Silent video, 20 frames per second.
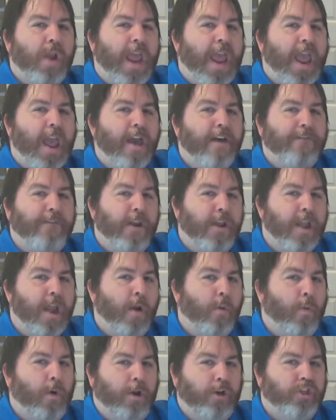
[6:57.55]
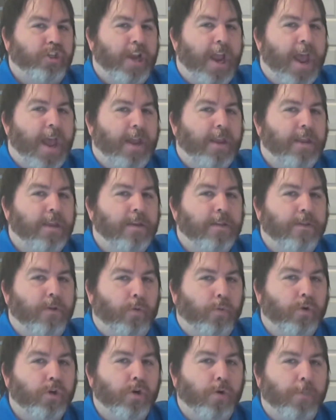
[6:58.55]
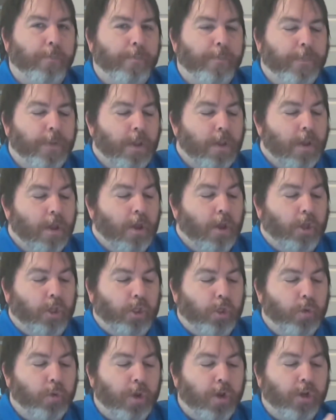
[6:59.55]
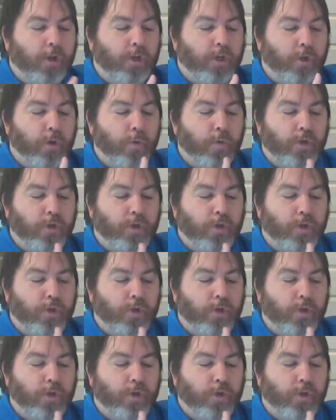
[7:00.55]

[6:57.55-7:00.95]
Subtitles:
have a network jack in the room. You can do